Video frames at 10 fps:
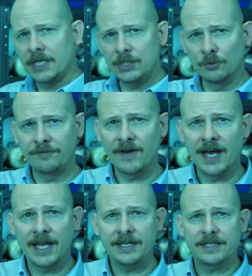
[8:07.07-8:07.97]
You'll
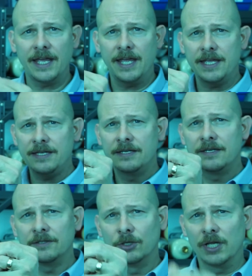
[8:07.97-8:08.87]
find a
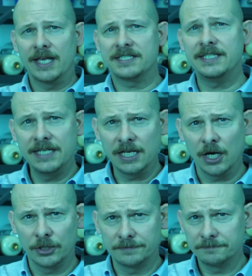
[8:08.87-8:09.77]
little SD
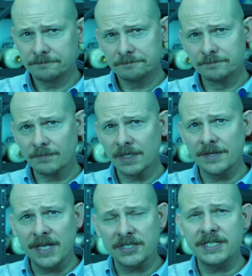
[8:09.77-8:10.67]
card. Now,
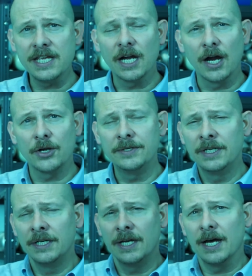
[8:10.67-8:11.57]
the SD card
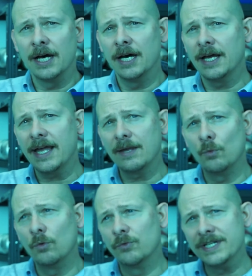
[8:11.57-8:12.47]

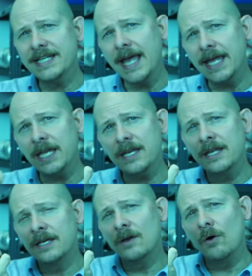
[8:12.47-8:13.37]
will retain
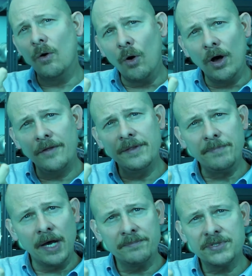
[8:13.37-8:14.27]
all the
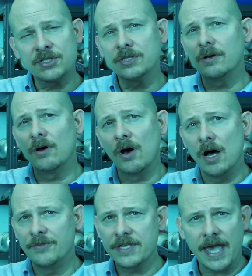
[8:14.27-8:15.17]
bumps,
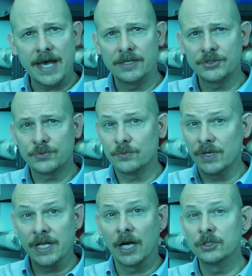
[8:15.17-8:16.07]
all the cals,
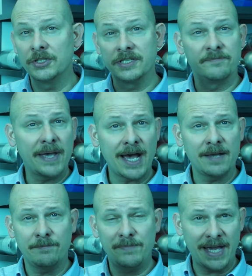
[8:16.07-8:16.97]
regardless of
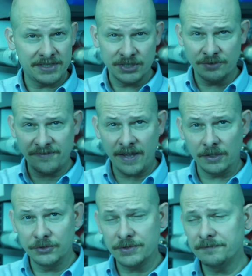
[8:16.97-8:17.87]
passes or
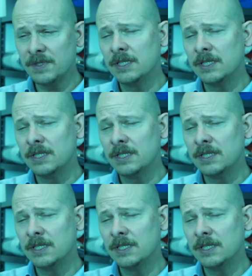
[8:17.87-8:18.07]
fails.